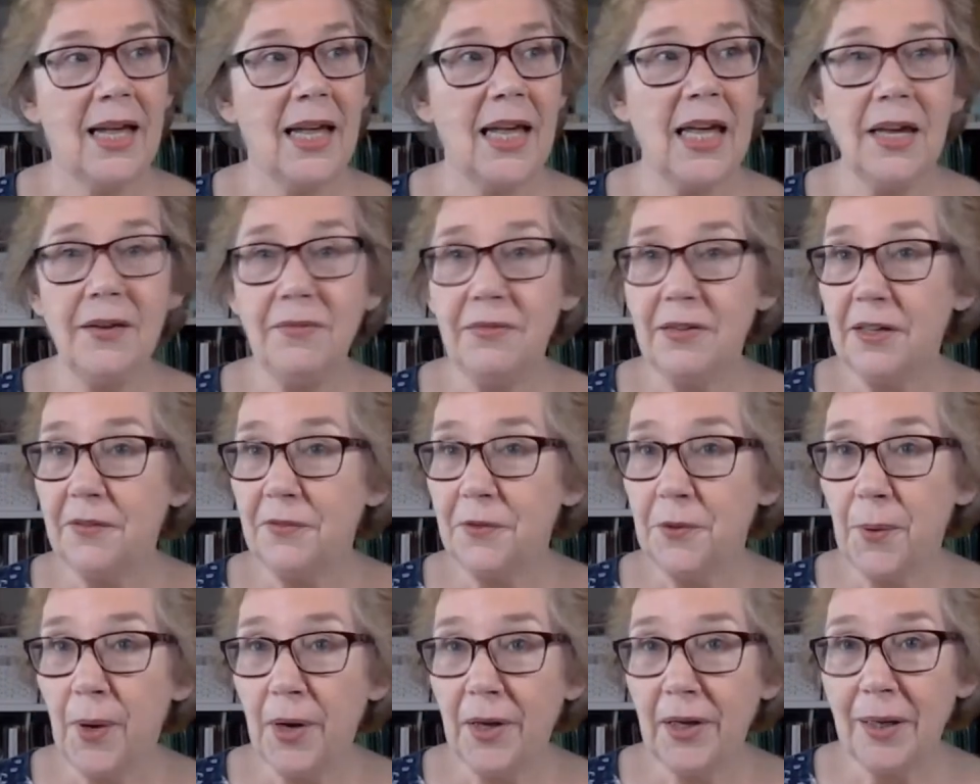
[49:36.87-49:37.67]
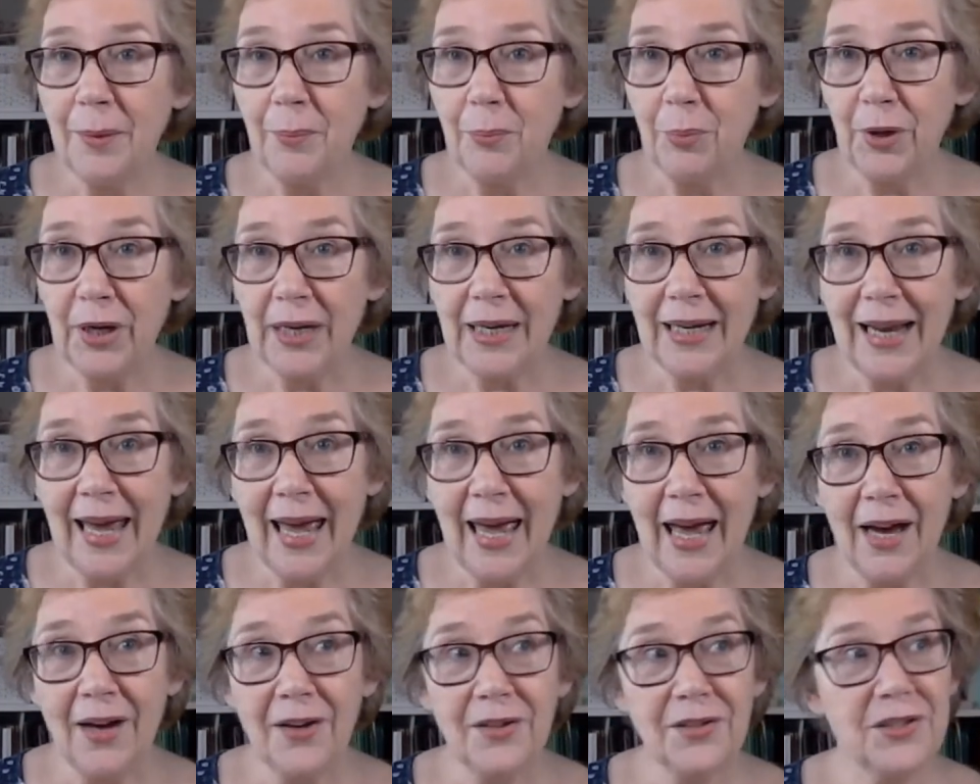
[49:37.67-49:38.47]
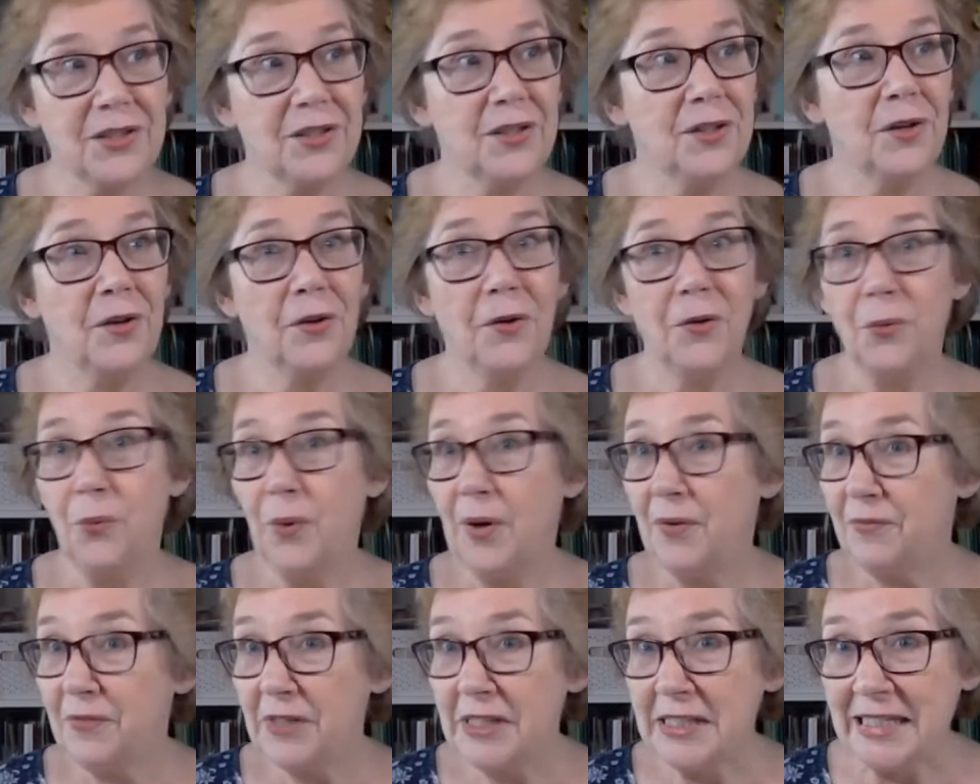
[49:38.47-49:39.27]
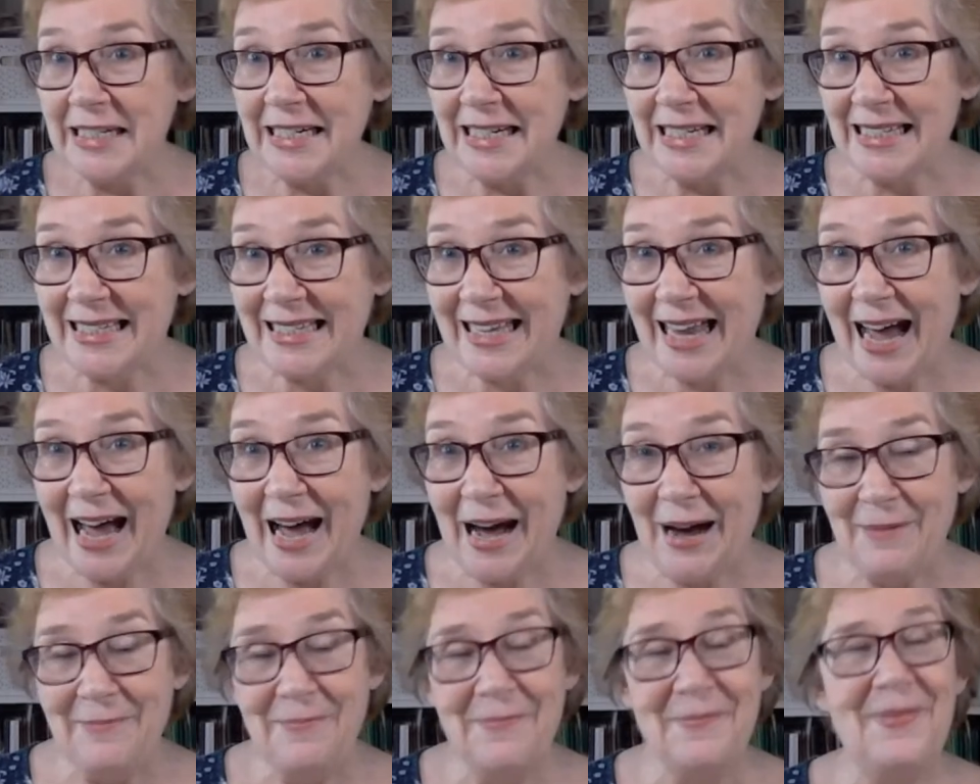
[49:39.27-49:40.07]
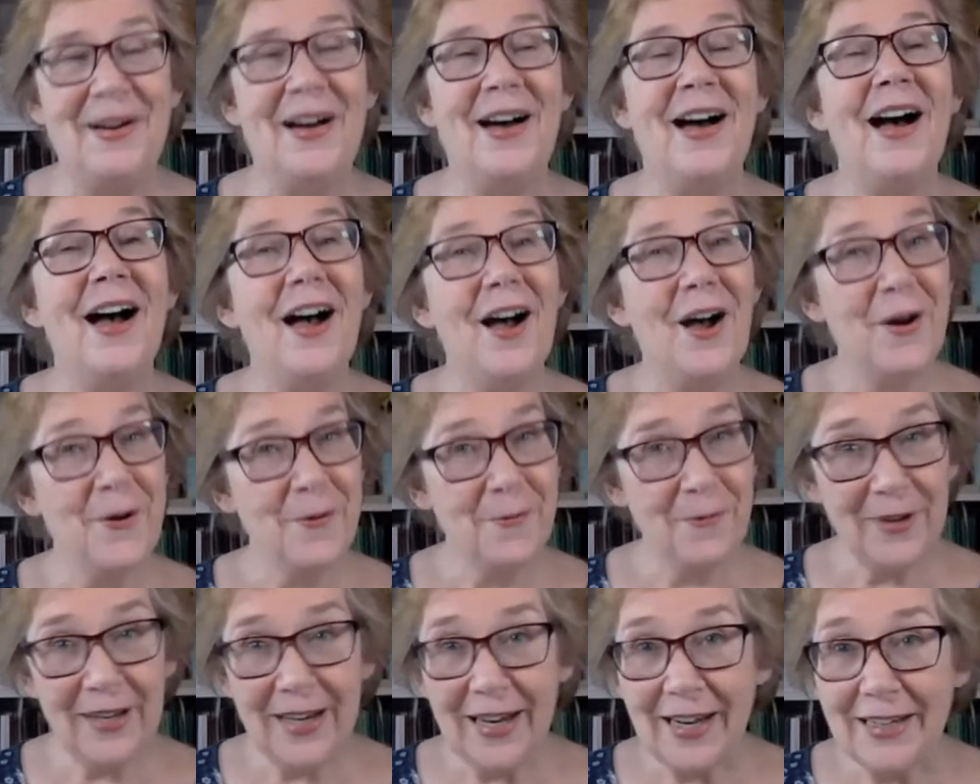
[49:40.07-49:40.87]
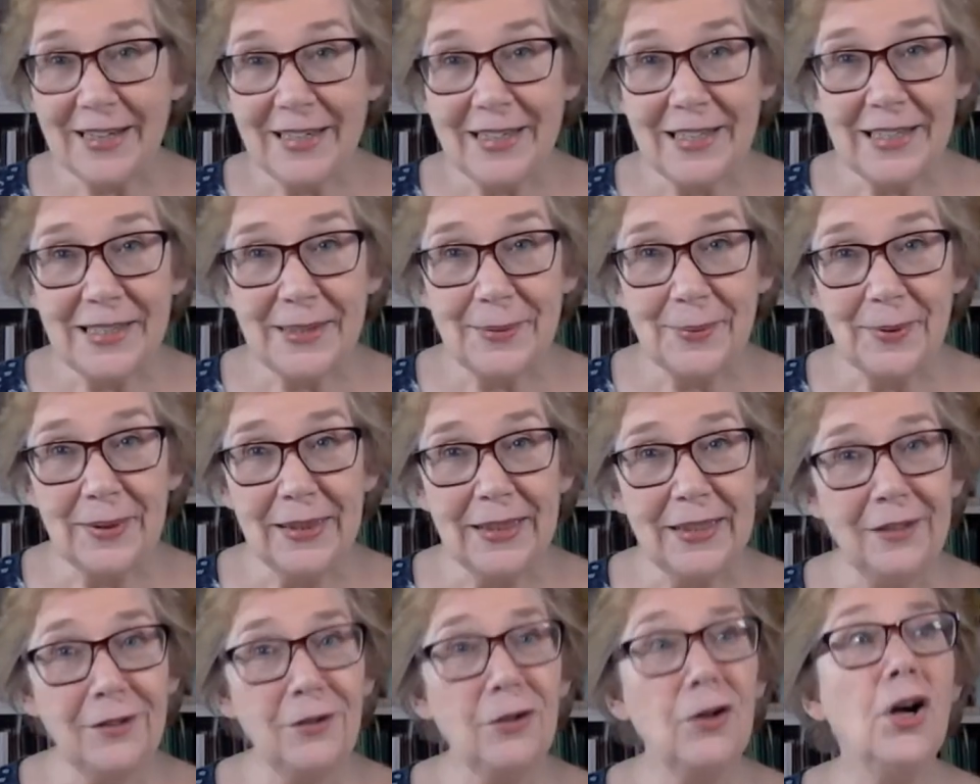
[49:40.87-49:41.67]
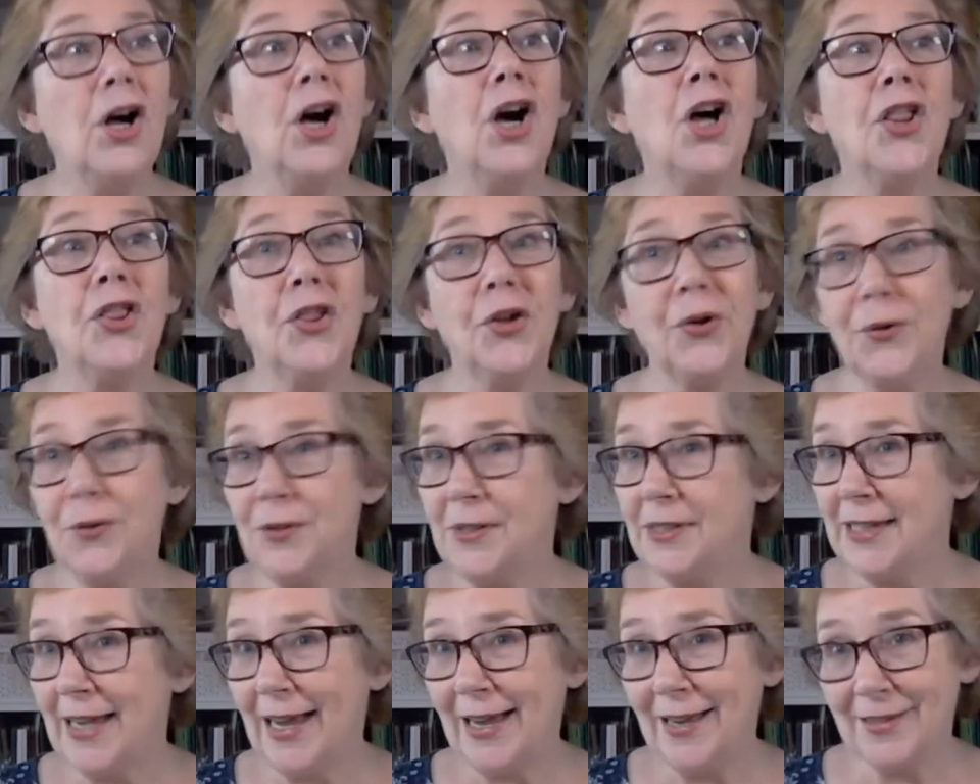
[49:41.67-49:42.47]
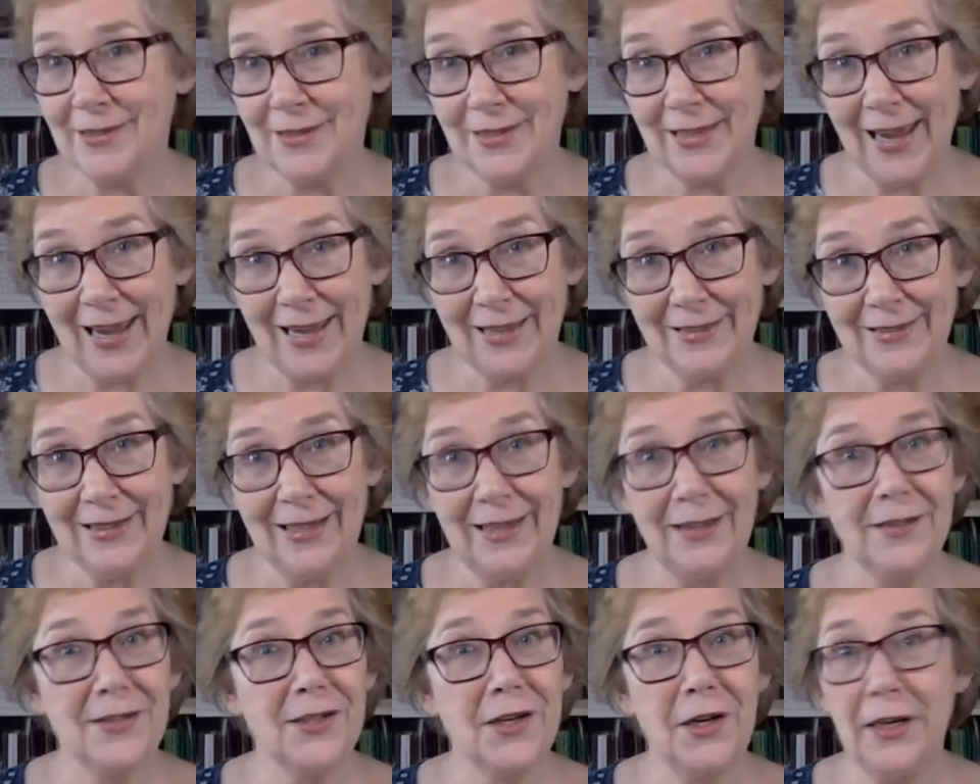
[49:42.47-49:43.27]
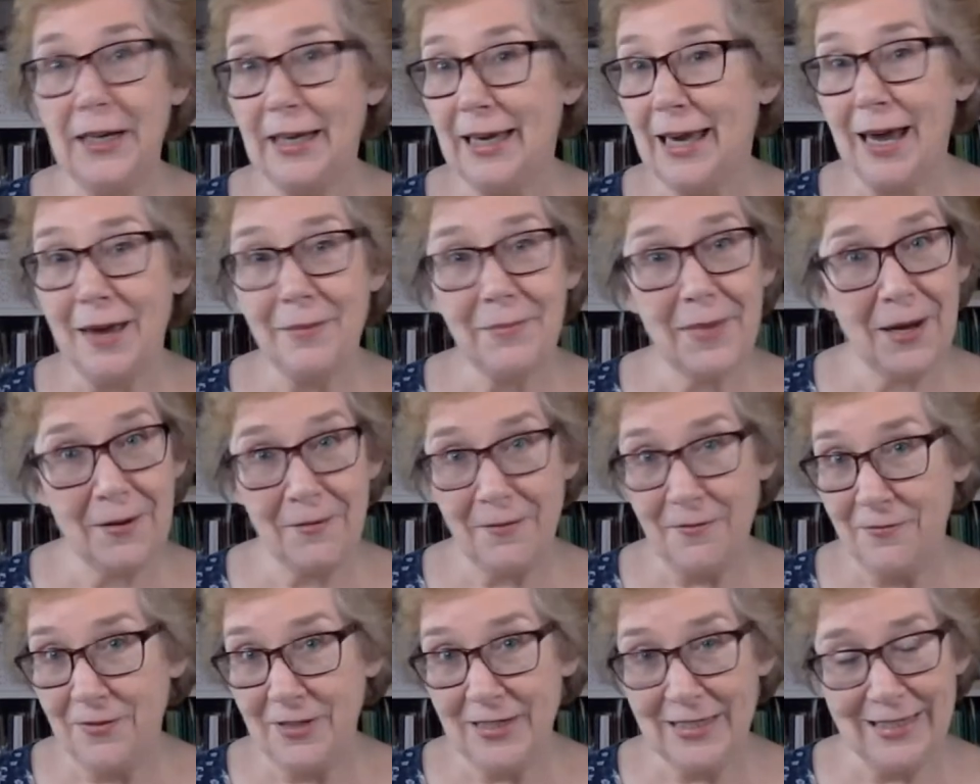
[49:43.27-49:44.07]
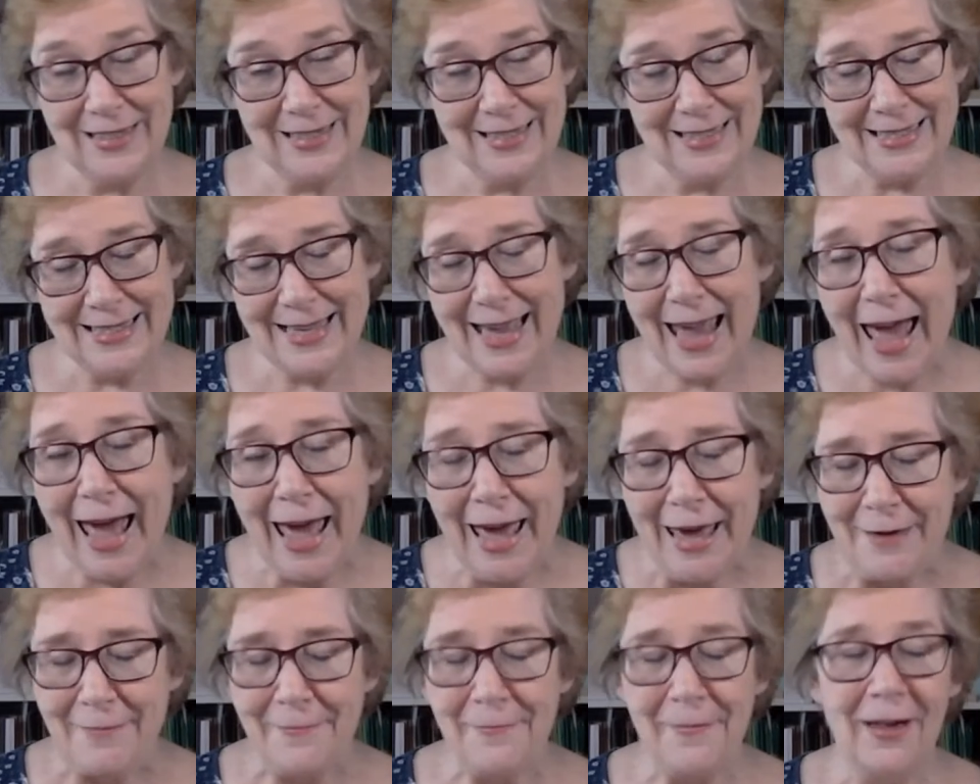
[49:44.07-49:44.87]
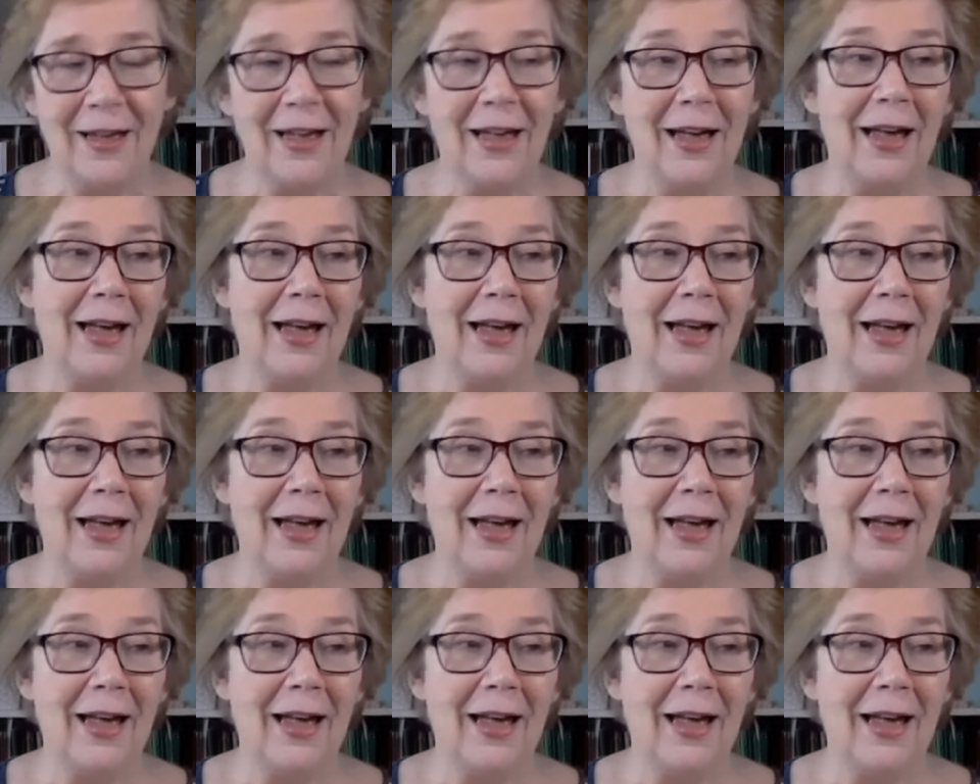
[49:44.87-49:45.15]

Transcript: Even if you only bring it out when visitors come, when our kids were little, the good towels and hand towels only came out when visitors came.